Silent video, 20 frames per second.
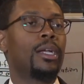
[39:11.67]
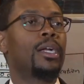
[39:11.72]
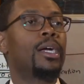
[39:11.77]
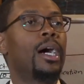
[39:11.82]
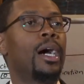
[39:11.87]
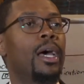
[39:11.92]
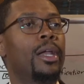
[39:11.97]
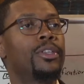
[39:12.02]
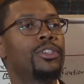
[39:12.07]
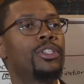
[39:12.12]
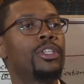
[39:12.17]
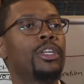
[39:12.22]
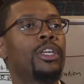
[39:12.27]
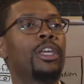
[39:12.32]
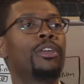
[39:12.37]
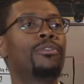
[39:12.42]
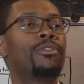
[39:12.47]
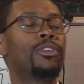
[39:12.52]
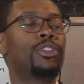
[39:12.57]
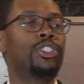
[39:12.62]
God is
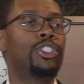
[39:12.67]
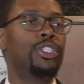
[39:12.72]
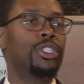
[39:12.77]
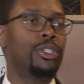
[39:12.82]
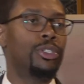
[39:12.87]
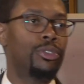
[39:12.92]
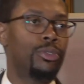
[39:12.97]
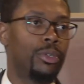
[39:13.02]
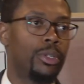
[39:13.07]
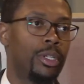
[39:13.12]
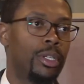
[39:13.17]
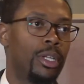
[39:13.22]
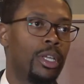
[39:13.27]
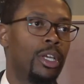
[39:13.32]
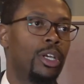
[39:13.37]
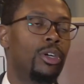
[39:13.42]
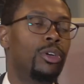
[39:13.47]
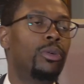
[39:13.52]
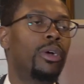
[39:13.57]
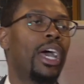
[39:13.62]
looking for children
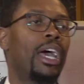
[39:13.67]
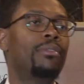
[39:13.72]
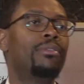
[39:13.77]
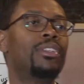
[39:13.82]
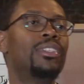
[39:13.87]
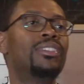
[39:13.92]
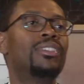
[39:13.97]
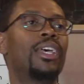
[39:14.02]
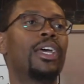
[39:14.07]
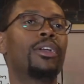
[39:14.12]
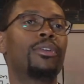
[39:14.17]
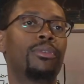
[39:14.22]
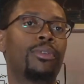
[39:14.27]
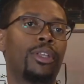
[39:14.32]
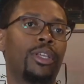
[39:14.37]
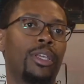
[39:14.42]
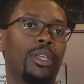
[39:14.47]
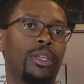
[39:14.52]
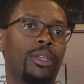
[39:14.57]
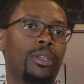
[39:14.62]
who have
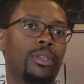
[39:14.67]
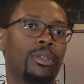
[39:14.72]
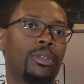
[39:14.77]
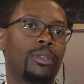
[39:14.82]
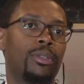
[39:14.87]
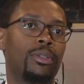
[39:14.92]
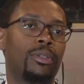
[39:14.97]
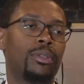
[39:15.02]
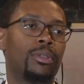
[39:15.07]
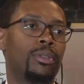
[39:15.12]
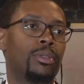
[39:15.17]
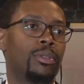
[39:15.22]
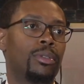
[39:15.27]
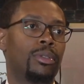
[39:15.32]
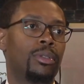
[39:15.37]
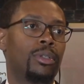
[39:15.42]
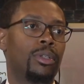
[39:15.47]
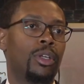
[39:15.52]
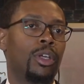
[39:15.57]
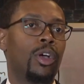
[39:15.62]
integrity,
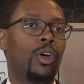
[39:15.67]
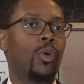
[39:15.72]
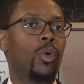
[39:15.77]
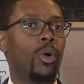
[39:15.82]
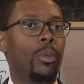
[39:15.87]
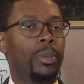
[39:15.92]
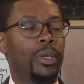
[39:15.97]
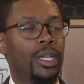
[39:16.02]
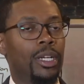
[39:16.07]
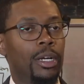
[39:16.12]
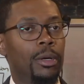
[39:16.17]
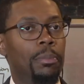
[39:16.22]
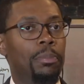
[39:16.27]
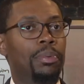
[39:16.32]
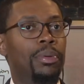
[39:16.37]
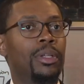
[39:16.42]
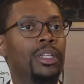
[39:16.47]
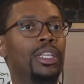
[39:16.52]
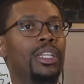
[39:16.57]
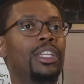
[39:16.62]
who will be
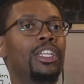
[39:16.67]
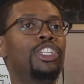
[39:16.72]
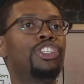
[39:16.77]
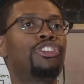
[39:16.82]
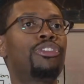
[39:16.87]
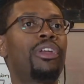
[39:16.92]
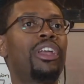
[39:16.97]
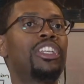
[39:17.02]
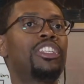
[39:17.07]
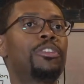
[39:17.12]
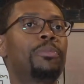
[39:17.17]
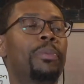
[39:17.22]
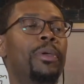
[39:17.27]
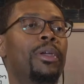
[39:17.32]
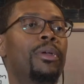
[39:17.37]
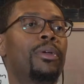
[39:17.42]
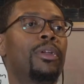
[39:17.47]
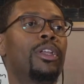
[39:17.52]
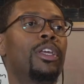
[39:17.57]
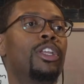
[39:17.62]
completely
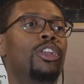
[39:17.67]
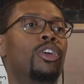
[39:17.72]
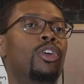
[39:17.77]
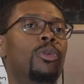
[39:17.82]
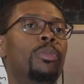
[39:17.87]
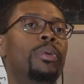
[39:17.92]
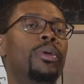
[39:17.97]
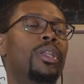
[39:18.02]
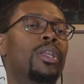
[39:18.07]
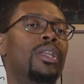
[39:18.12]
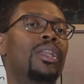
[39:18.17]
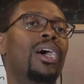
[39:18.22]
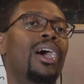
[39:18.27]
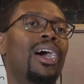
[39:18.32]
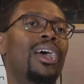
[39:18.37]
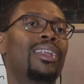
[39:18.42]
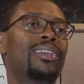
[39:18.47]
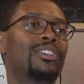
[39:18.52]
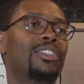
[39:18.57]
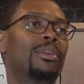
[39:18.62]
transparent and open and
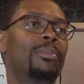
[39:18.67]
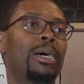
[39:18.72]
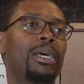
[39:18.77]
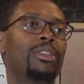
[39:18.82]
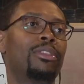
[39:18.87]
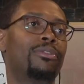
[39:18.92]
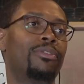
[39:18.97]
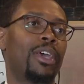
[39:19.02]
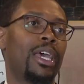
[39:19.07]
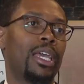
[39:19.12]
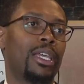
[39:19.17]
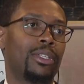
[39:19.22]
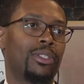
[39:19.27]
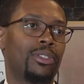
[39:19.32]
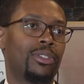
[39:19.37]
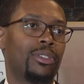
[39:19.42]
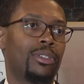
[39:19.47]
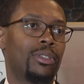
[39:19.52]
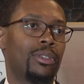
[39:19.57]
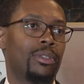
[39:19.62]
honest about the
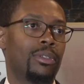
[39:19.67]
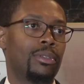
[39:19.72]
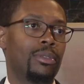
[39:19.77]
facts.